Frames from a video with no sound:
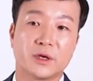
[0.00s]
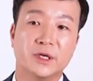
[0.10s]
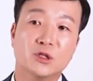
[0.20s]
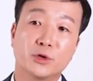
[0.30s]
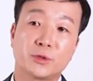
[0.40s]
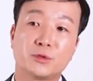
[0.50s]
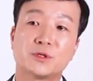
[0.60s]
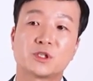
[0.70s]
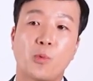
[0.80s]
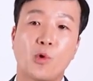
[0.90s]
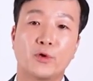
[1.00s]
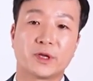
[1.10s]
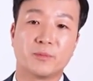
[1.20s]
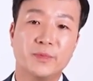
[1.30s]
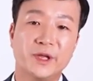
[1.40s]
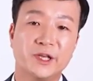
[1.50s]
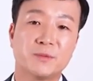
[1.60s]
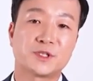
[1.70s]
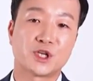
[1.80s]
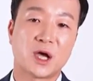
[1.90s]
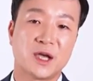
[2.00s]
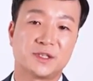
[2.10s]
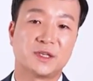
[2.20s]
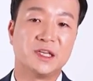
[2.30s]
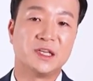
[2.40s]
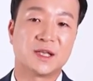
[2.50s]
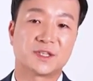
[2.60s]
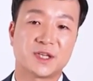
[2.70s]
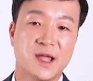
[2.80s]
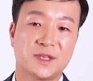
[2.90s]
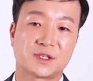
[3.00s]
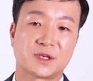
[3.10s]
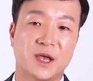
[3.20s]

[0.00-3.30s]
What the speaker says: In order to support medium-sized ESS